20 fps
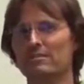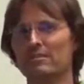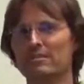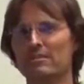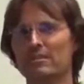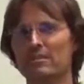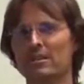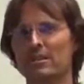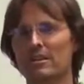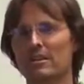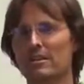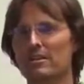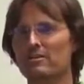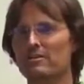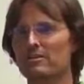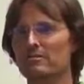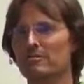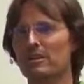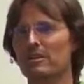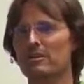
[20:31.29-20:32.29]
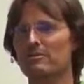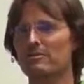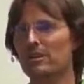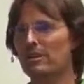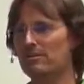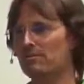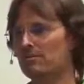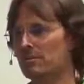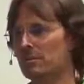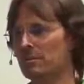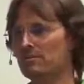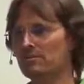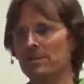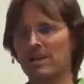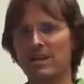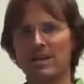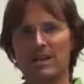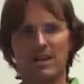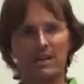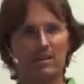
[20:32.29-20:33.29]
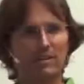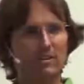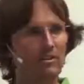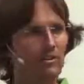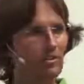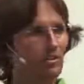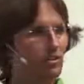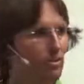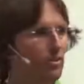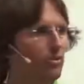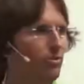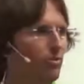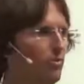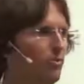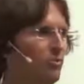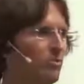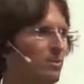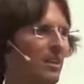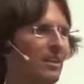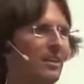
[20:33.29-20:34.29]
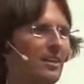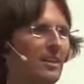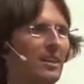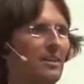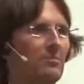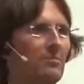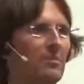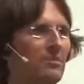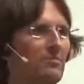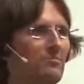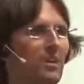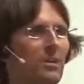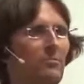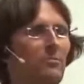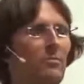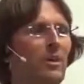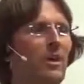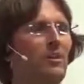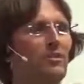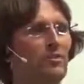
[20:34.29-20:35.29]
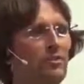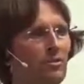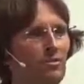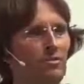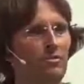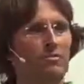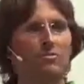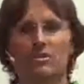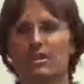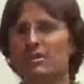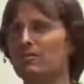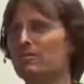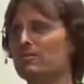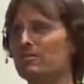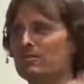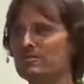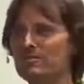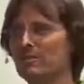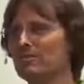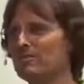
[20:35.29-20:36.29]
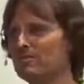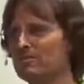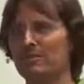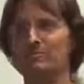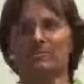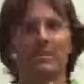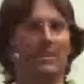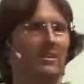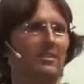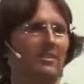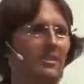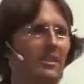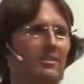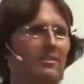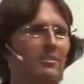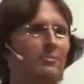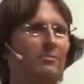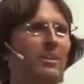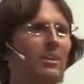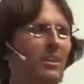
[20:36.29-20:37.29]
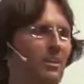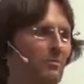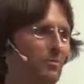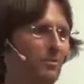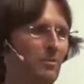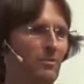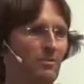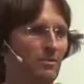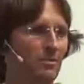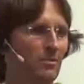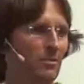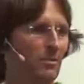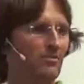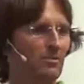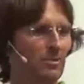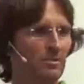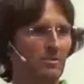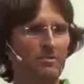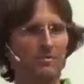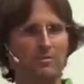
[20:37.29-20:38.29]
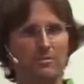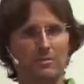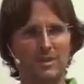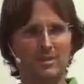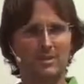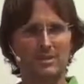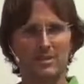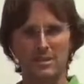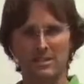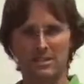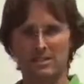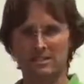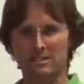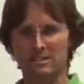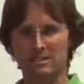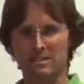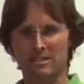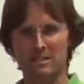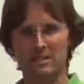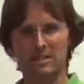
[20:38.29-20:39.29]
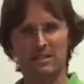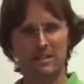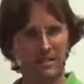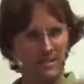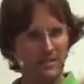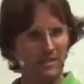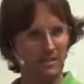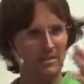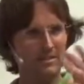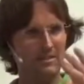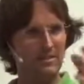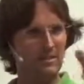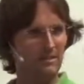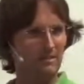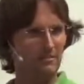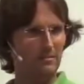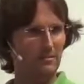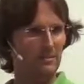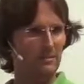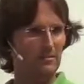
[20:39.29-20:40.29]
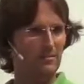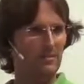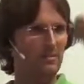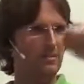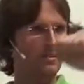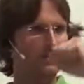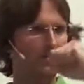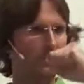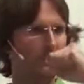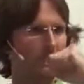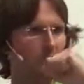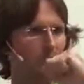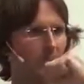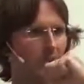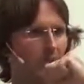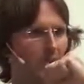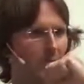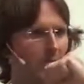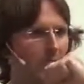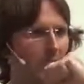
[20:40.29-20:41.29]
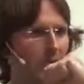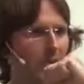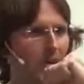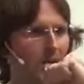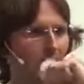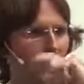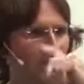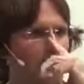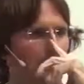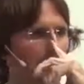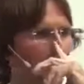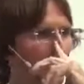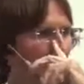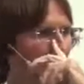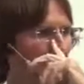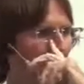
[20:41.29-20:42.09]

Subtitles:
Right? So many of our dreams are you setting up an event where you tell yourself something that you become conscious of in your awake state. Selena, you want to just, if we grab the mic.